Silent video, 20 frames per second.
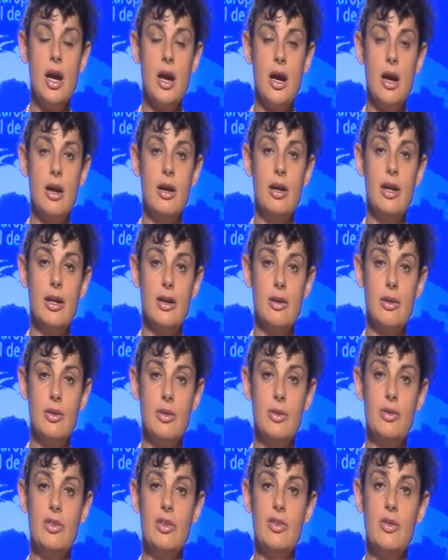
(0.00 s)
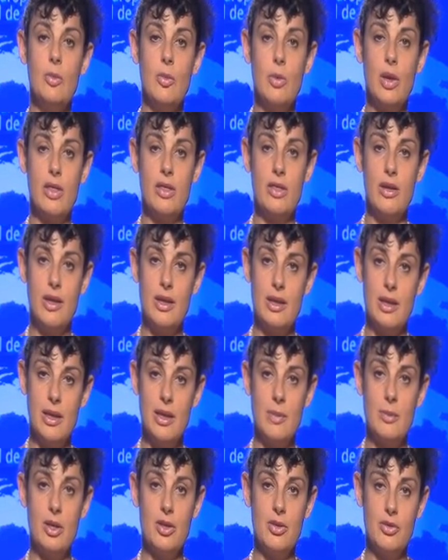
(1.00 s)
are included with the
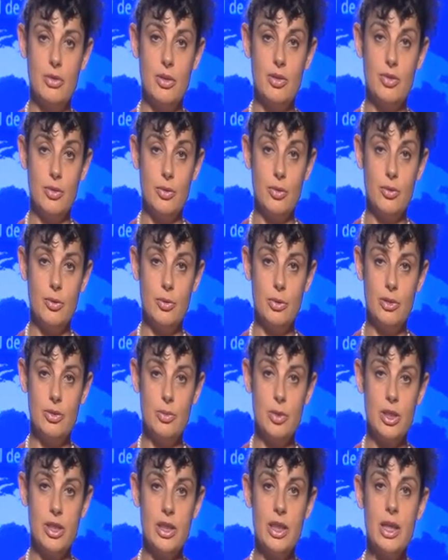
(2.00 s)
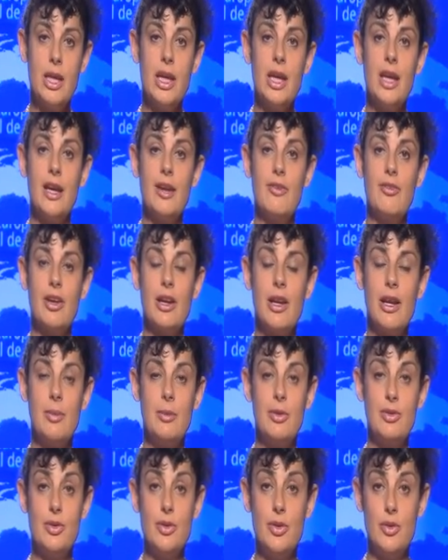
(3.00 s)
claim under Article 41. If the claim
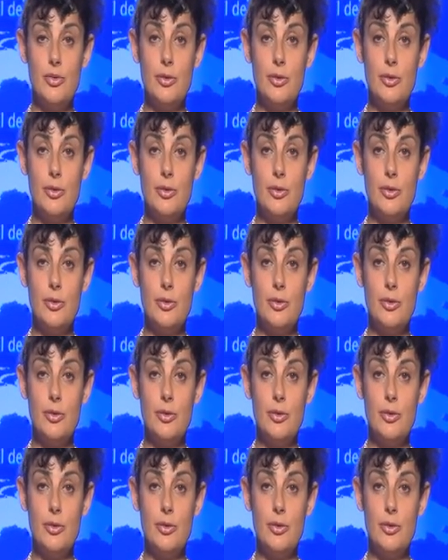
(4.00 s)
is not